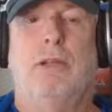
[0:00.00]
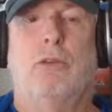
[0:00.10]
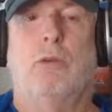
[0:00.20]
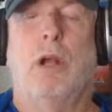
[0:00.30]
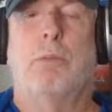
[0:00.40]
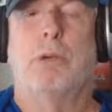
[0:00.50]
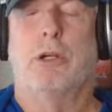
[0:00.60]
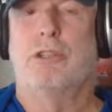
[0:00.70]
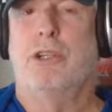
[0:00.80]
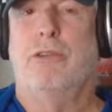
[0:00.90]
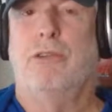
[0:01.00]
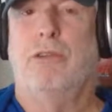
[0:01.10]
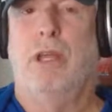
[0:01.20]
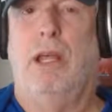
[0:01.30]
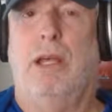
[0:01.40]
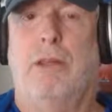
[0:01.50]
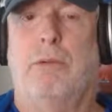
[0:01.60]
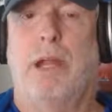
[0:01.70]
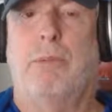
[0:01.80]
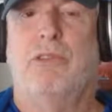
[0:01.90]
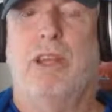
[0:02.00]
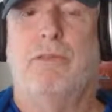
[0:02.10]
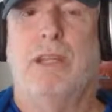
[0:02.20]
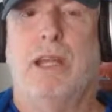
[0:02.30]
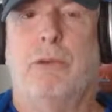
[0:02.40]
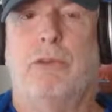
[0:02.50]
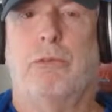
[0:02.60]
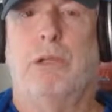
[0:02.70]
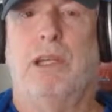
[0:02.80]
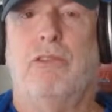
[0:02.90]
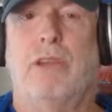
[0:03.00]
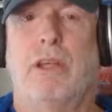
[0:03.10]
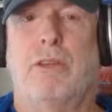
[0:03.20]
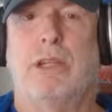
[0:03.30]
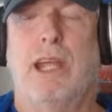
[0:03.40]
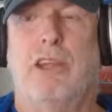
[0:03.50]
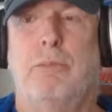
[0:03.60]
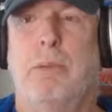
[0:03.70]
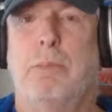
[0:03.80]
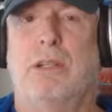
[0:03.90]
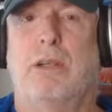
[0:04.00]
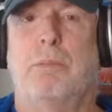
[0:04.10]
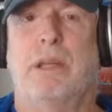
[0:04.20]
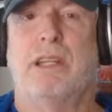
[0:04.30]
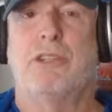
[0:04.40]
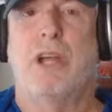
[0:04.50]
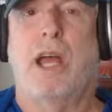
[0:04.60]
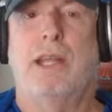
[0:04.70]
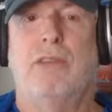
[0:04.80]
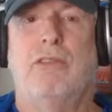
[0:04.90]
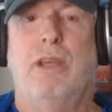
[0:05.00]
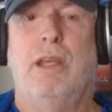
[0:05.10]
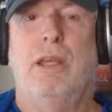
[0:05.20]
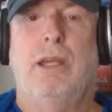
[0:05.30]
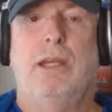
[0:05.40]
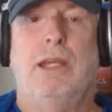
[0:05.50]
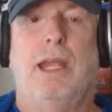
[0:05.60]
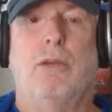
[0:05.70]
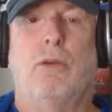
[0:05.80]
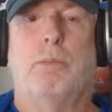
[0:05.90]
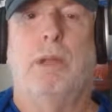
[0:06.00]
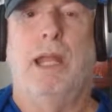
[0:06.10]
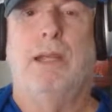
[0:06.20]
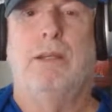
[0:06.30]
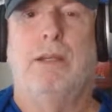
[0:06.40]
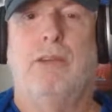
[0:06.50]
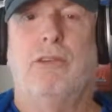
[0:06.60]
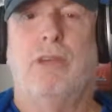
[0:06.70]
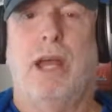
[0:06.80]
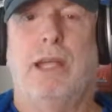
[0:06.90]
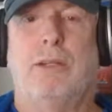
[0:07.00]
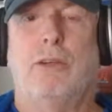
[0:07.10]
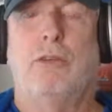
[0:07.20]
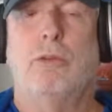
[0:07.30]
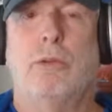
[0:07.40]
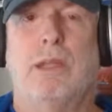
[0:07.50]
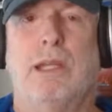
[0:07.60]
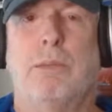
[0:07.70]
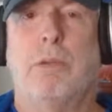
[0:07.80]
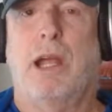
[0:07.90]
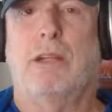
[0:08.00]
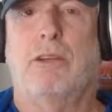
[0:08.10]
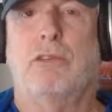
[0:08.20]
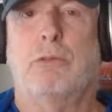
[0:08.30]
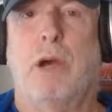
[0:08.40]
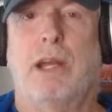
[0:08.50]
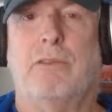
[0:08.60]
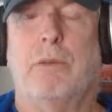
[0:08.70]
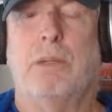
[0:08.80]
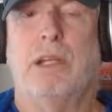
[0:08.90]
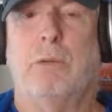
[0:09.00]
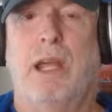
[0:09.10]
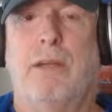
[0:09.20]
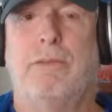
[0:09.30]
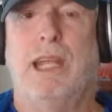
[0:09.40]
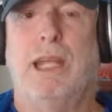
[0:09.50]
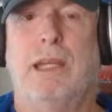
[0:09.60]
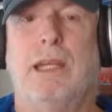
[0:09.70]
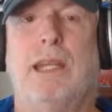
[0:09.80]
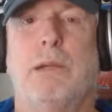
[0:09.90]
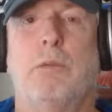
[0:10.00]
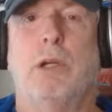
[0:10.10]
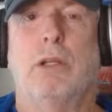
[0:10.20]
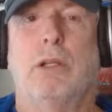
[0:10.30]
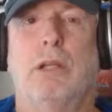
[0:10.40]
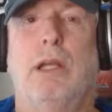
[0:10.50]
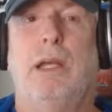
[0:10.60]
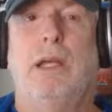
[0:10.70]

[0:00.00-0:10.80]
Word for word: Terrell Burgess, uh, the Rams safety that was released the other day, has been picked up by the Giants. Kendall Blanton signed to the practice squad after being waived, and he will